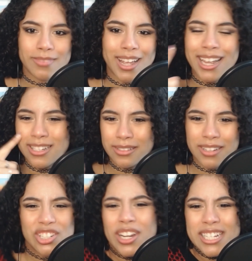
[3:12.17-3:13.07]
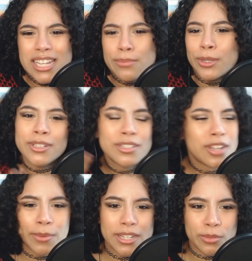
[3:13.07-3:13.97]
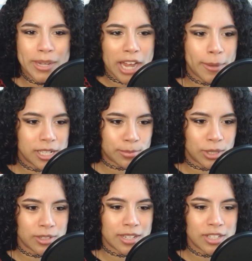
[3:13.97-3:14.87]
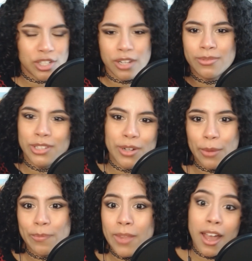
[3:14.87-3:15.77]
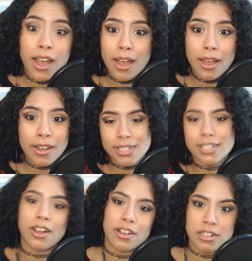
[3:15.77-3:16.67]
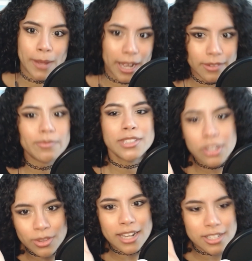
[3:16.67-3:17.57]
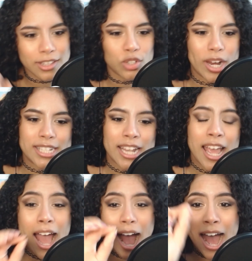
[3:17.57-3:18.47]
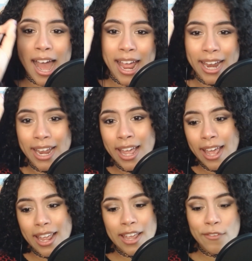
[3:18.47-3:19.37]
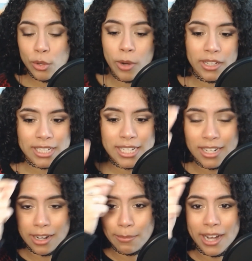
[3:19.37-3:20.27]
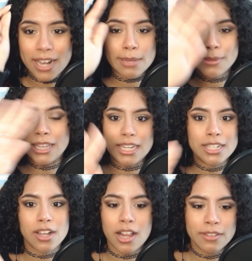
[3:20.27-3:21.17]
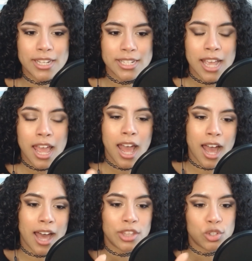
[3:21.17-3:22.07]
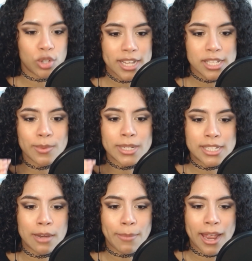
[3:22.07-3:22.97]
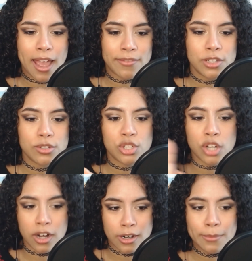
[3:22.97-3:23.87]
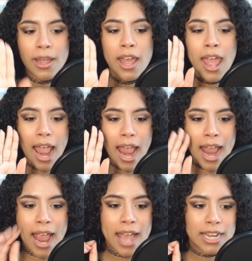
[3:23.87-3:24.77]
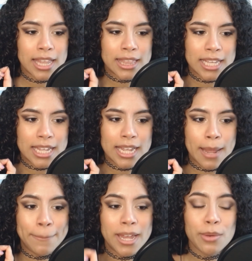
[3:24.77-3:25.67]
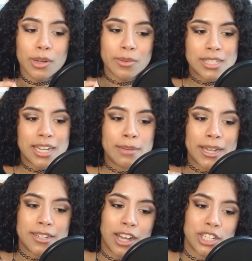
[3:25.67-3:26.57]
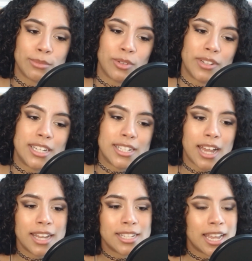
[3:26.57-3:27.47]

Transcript: I guess, should I say spoilers? Do we care about spoilers on the show? Don't know. He gets a scar on his back. So that's on the dress. If you are listening on podcast, I'm going to link to all of this. The dress was done by Evan Ducharme, and the beadwork was done by Tasha Marie Designs.